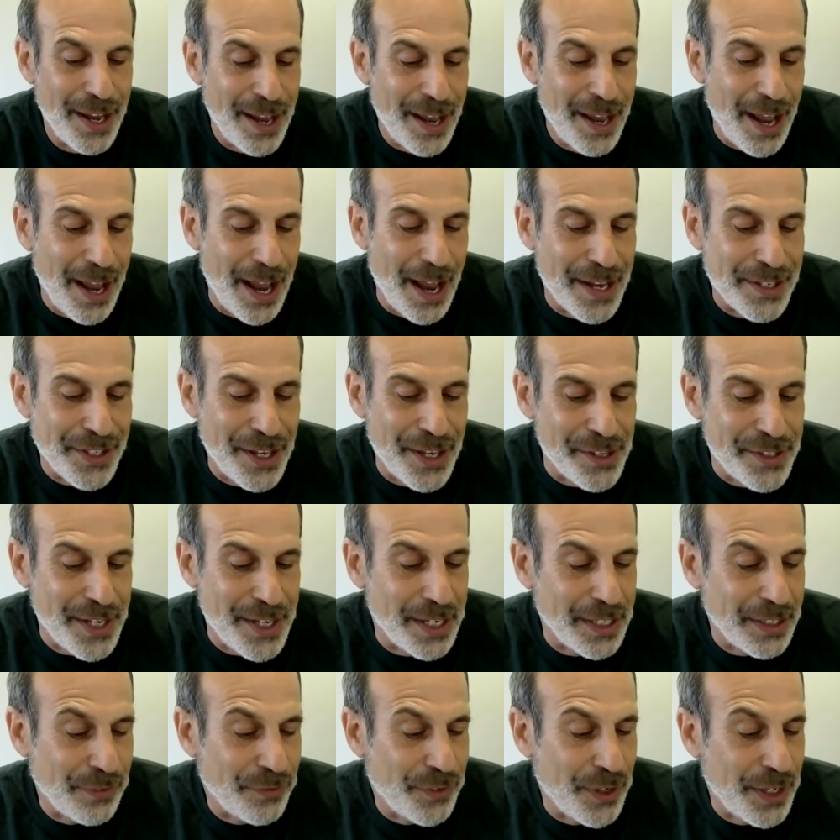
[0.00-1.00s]
as
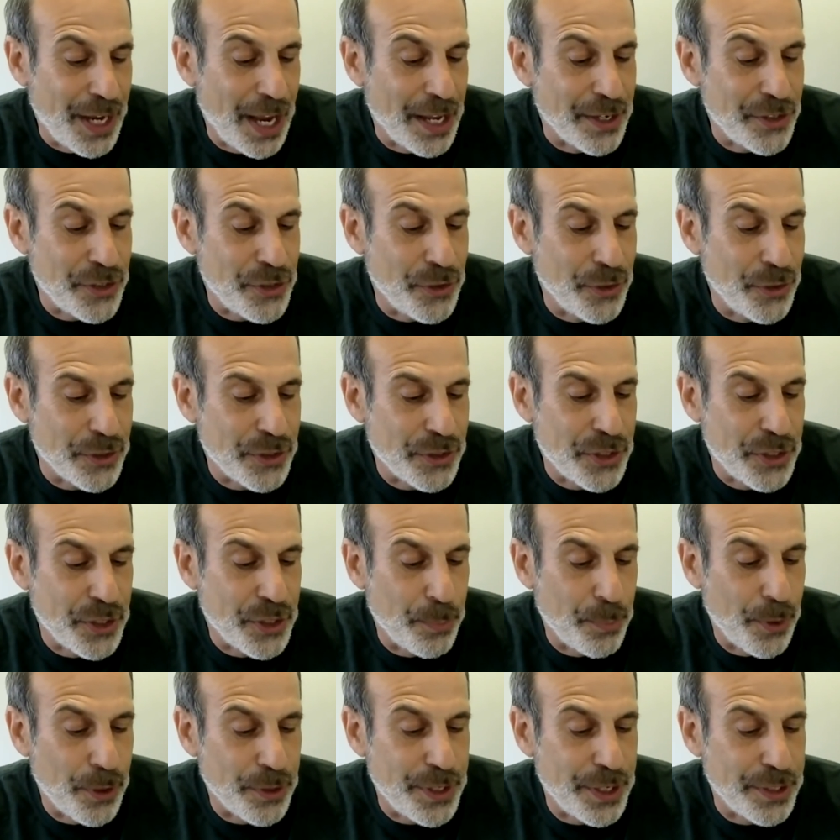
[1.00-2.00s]
incentive to get students to
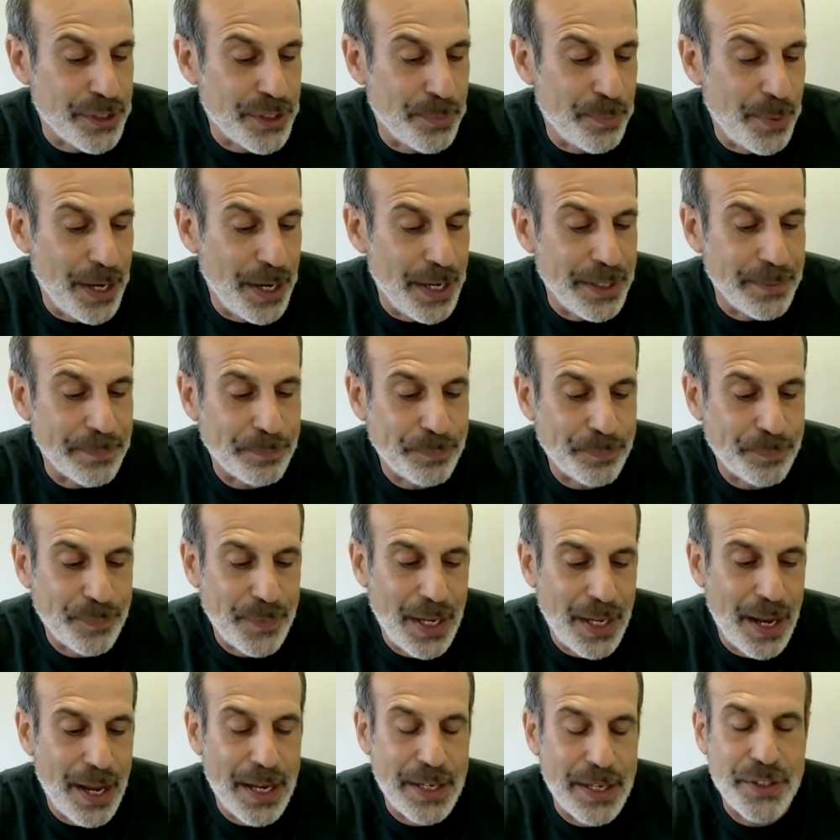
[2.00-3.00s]
participate.
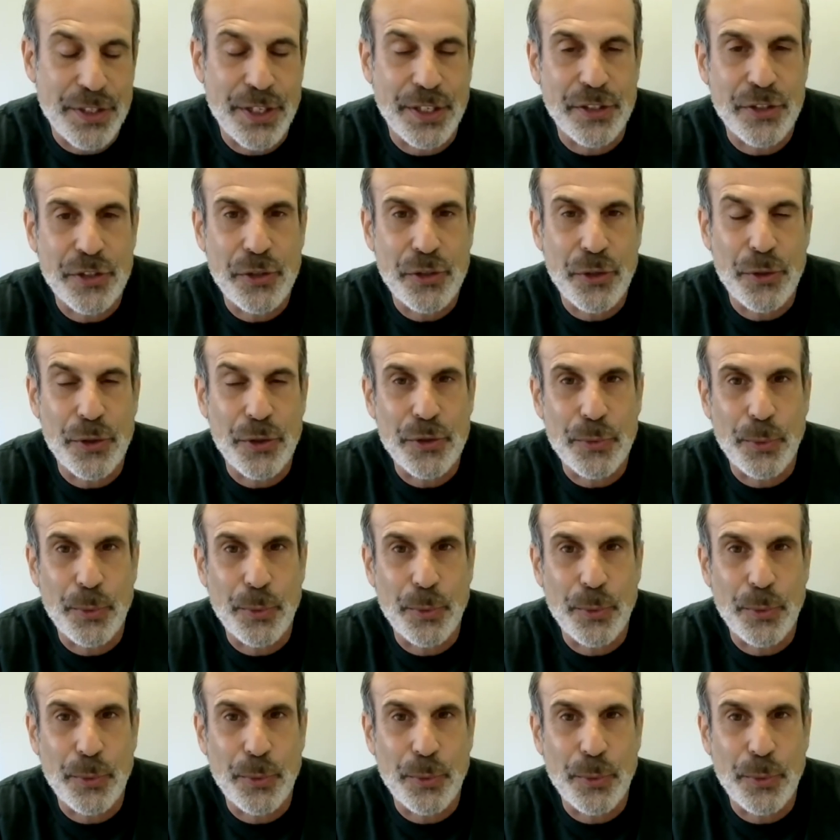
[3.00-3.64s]
And since students